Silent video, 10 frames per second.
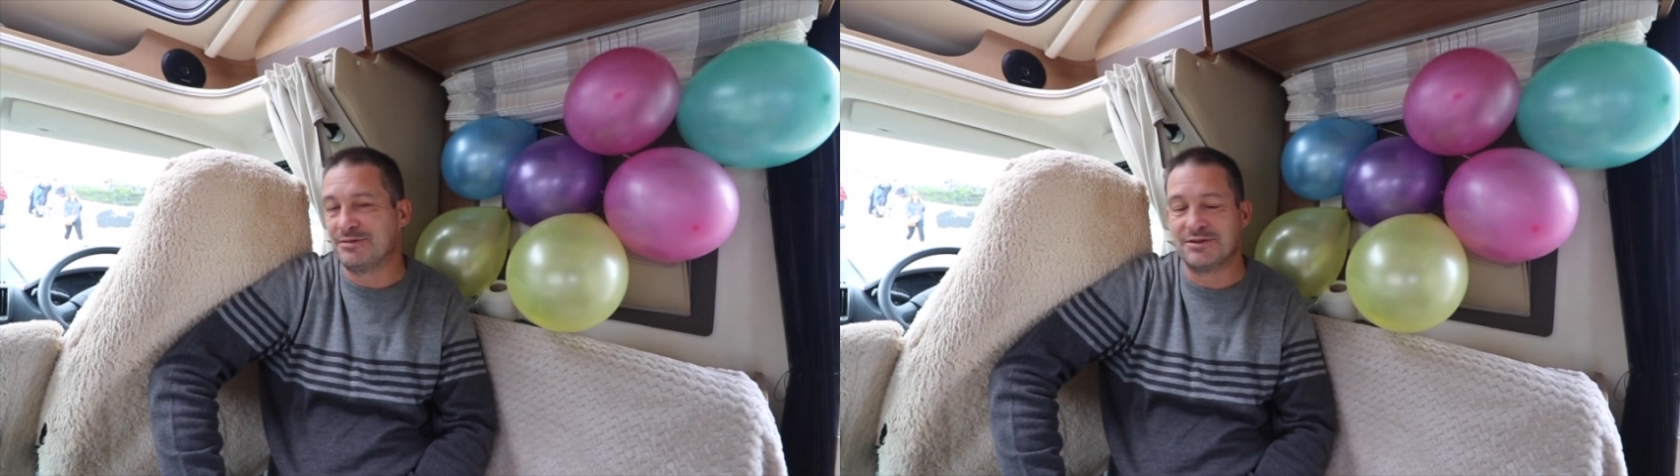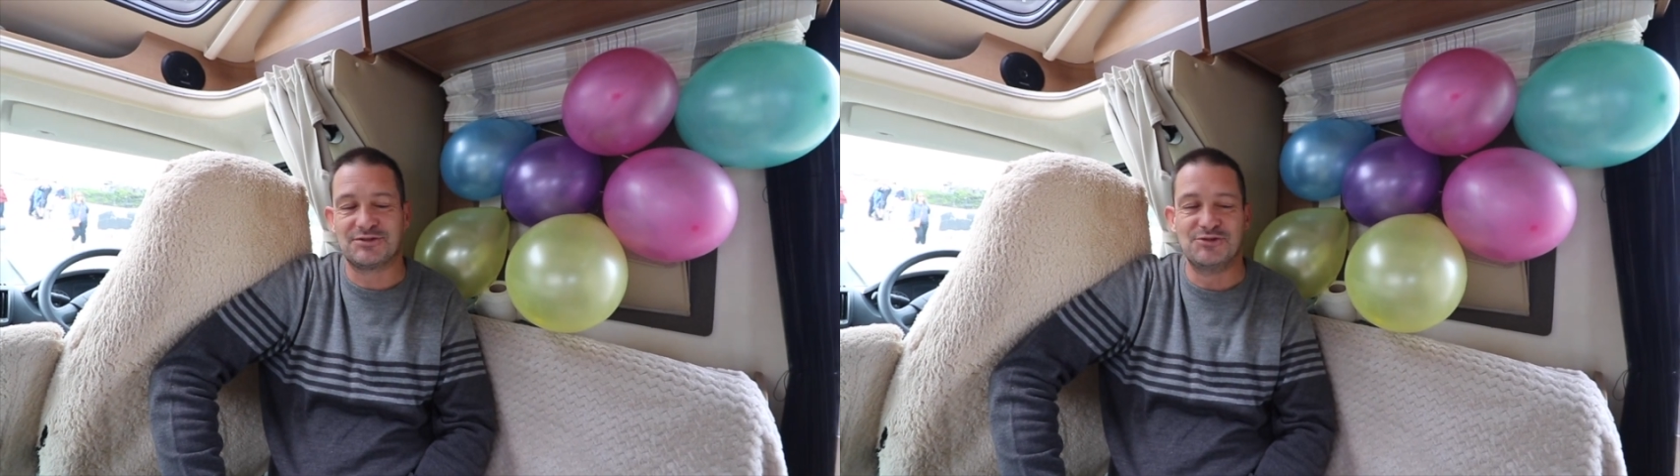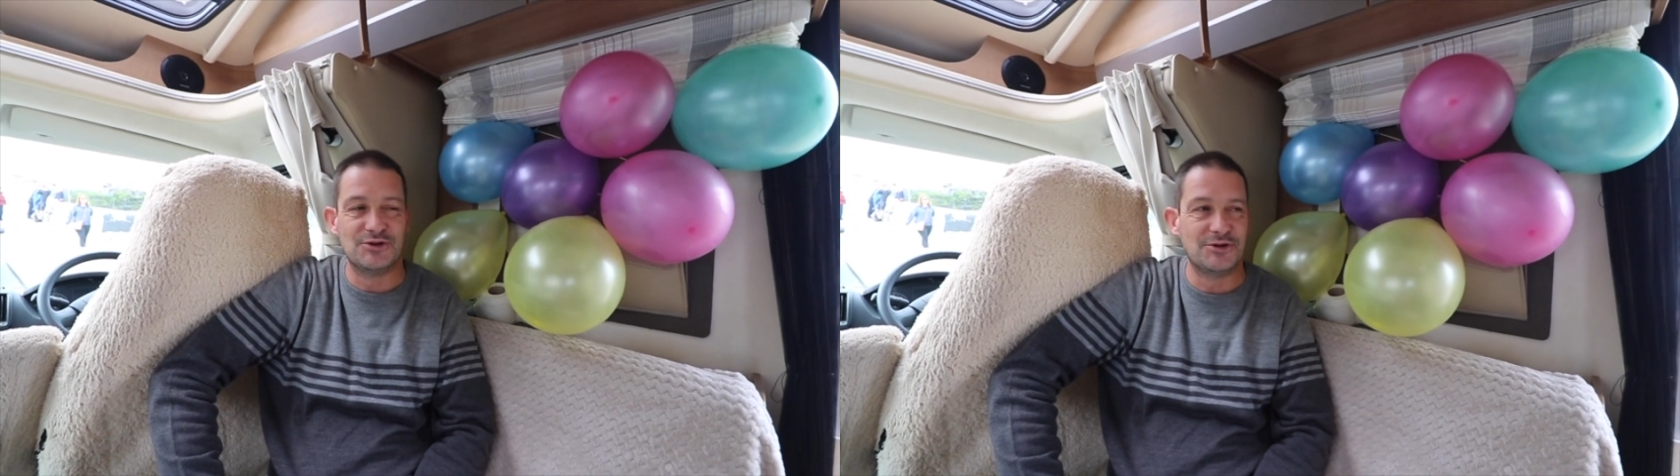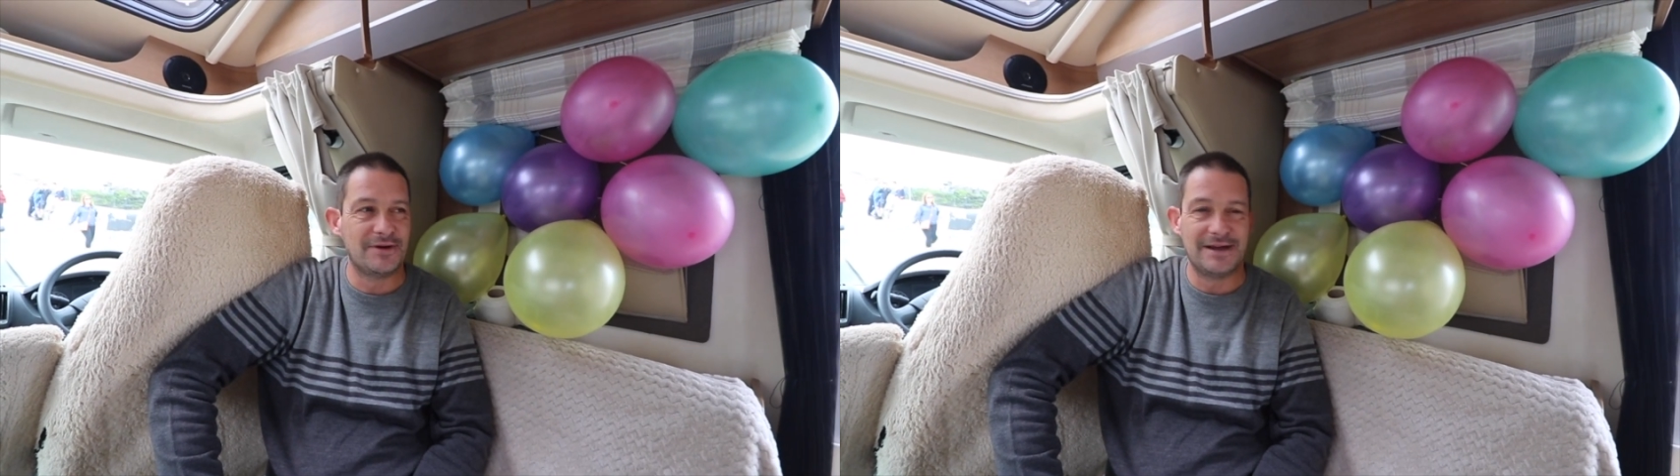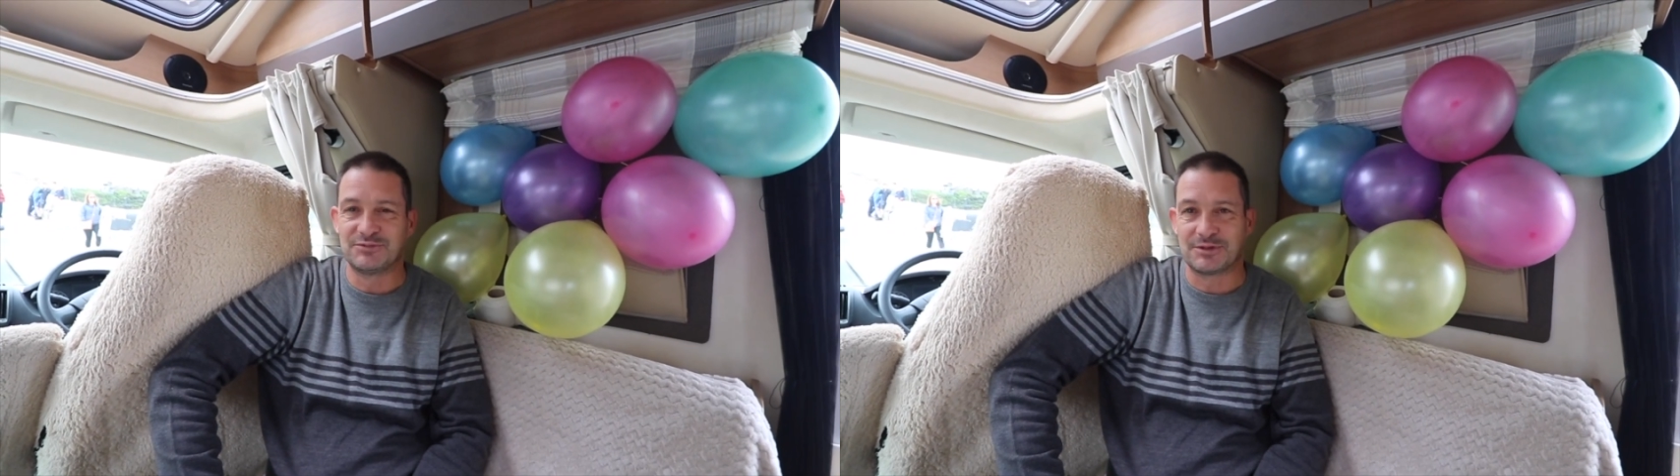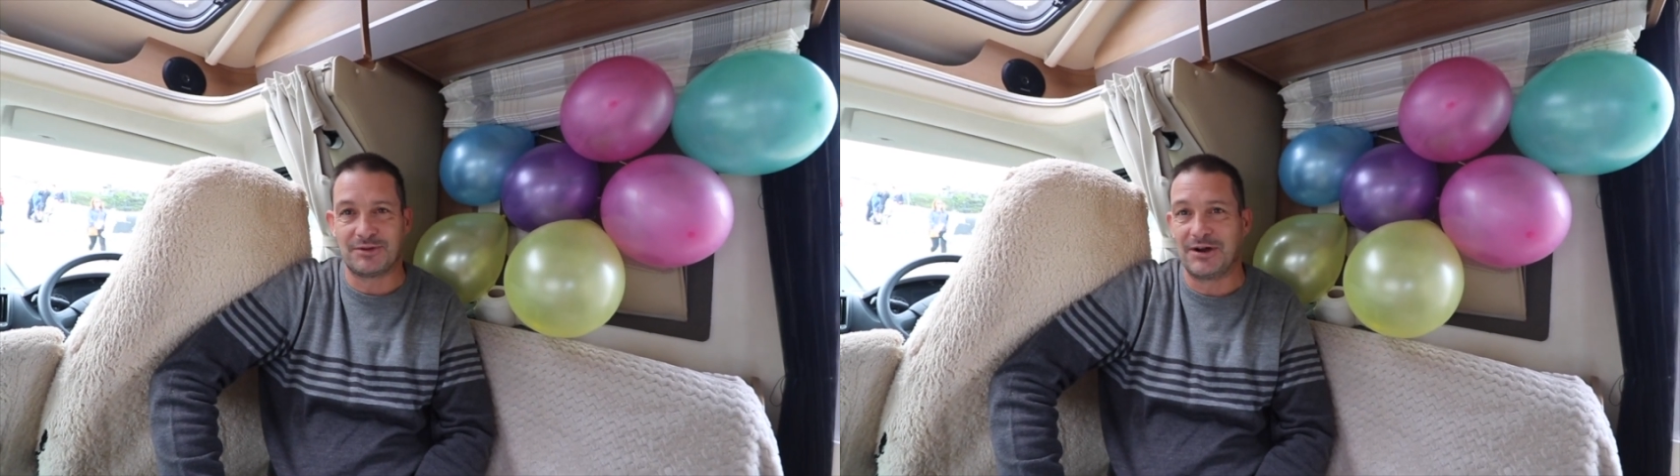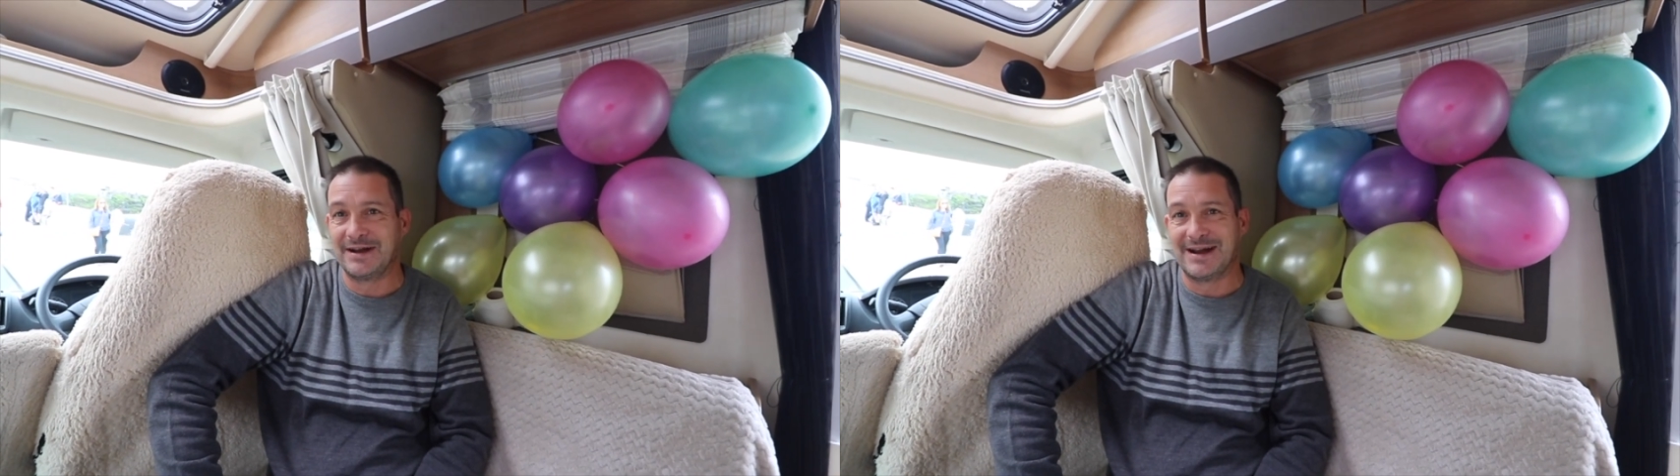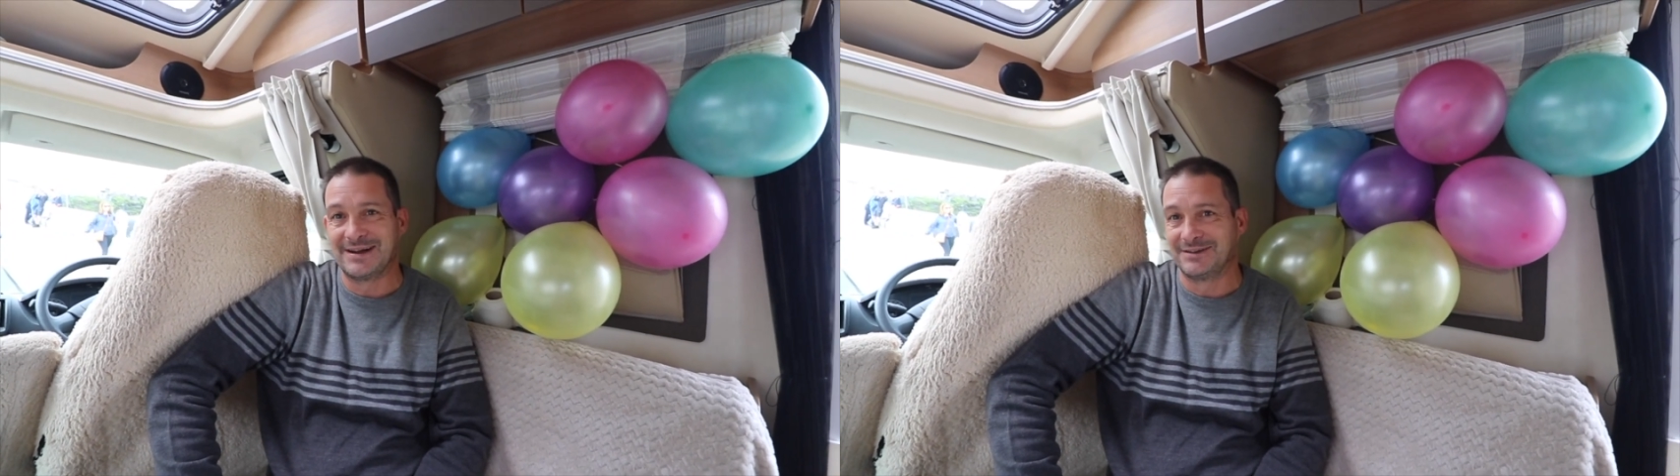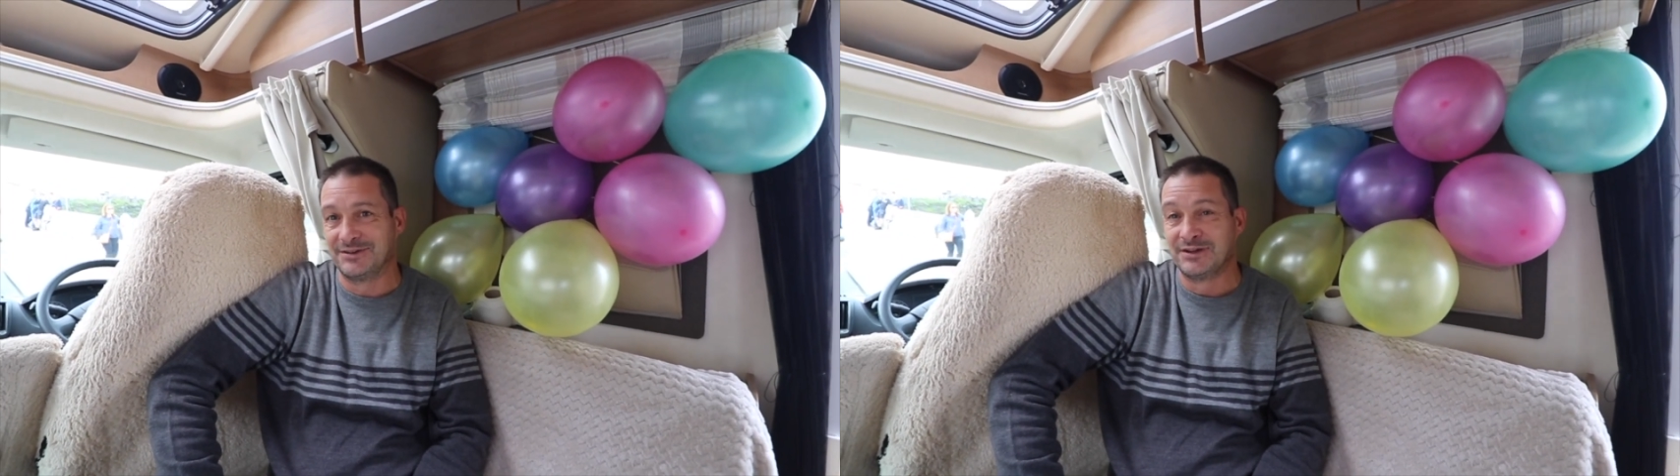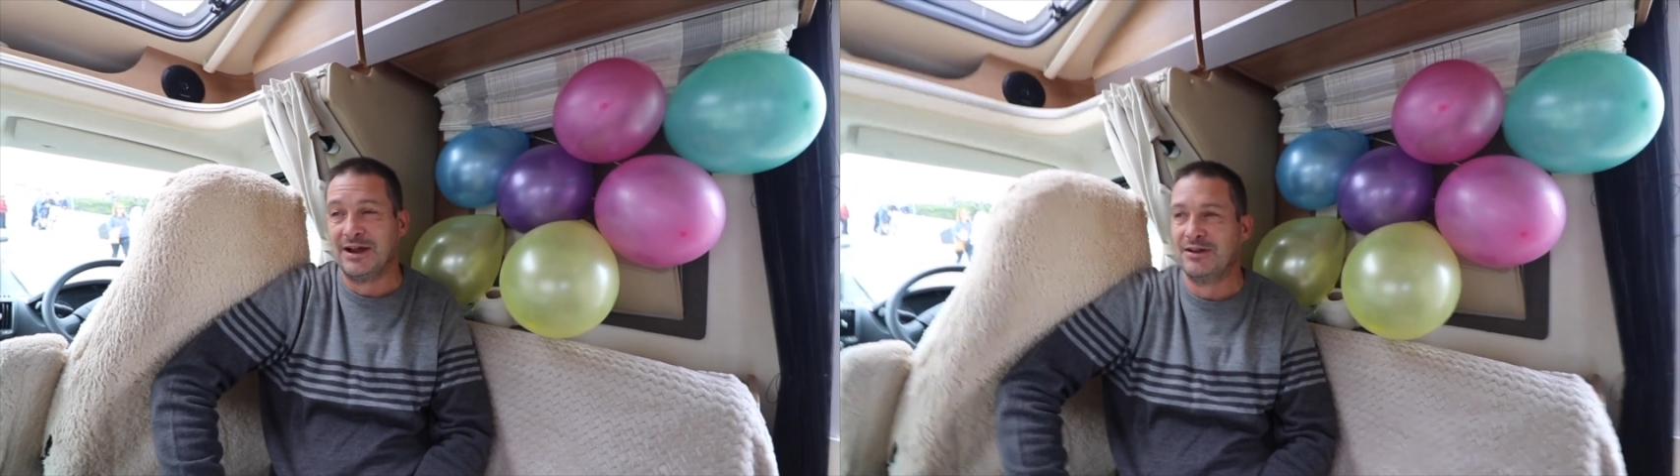But there's no way I'm supporting Ireland.